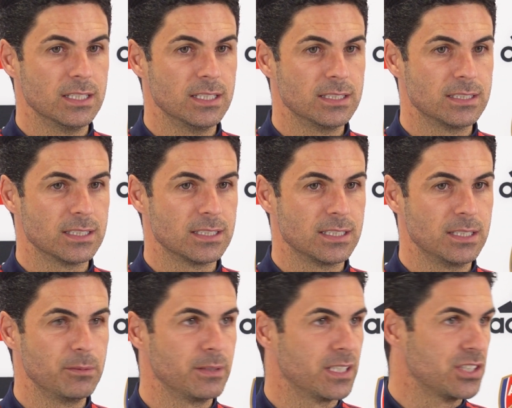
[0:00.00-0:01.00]
is that
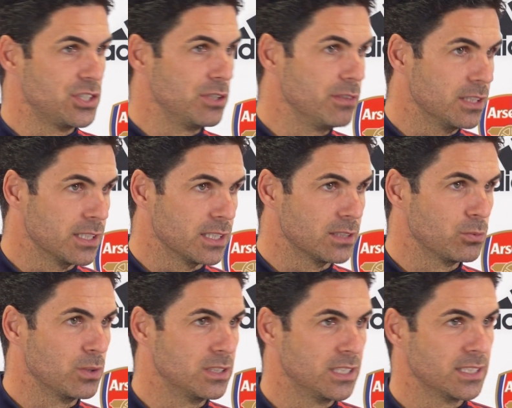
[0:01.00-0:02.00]
even achieving that
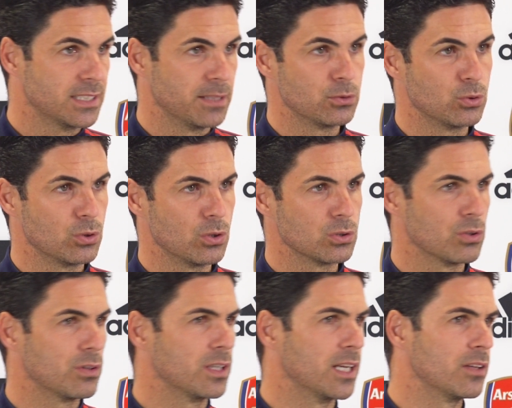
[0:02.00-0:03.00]
with six games to go,
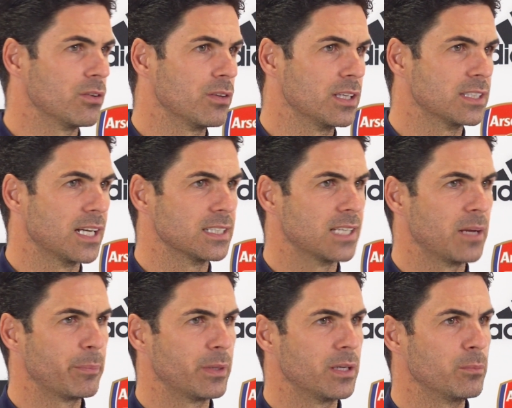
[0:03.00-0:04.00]
something I don't think has
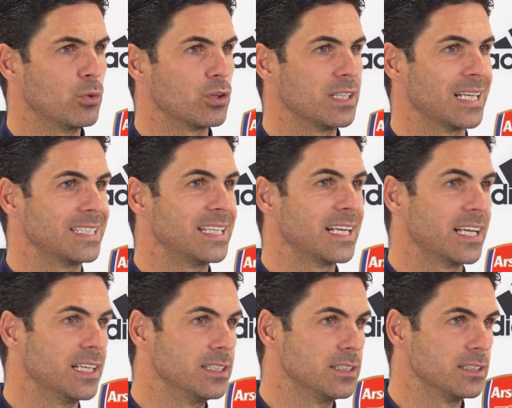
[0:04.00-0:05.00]
happened in more than a
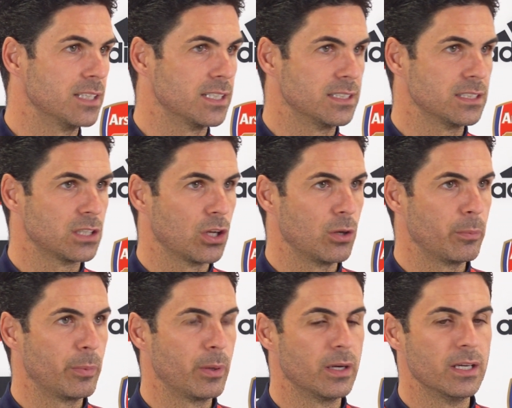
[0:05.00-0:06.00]
decade at this club,
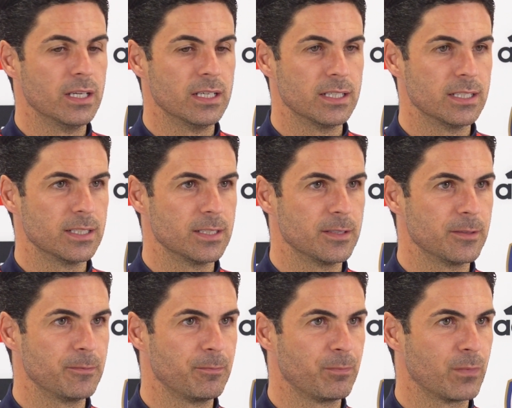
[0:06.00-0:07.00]

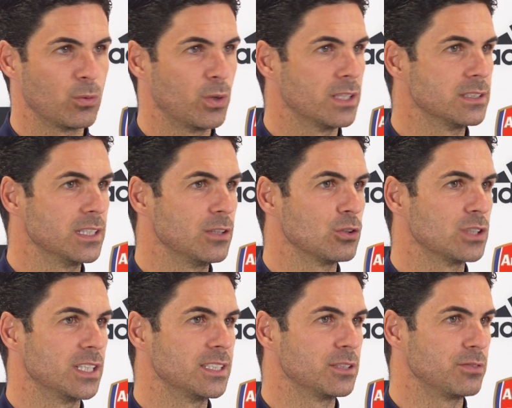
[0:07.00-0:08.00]
we are still not
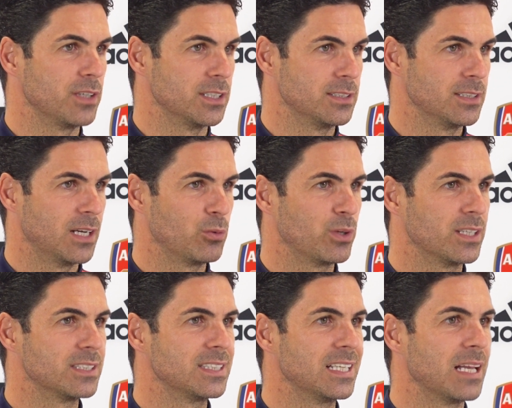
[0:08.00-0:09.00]
satisfied, and we
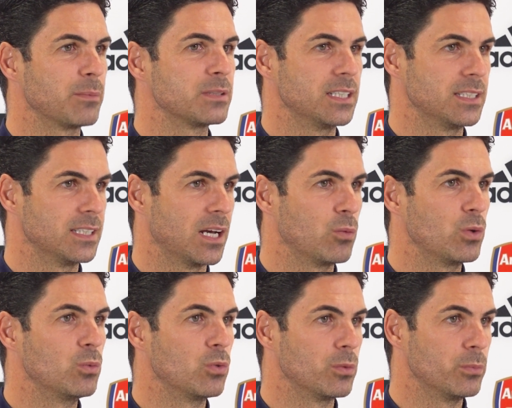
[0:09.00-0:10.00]
are still upset, and we
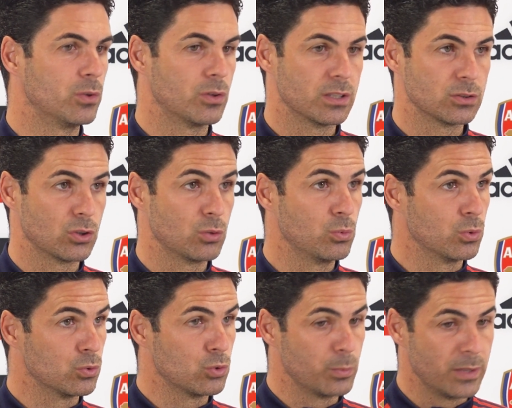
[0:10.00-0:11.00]
want more. So we
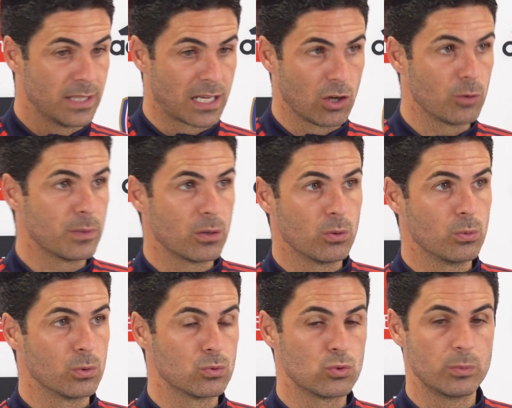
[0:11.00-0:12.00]
want to be the club that we
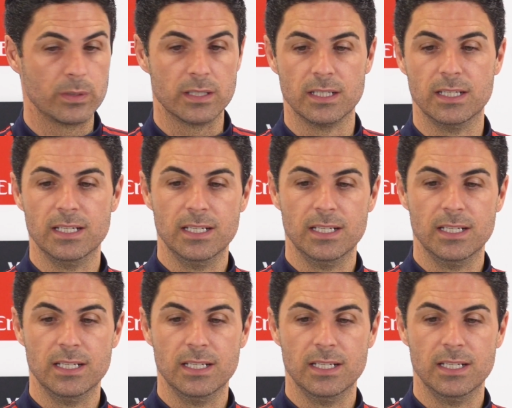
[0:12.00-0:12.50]
want to be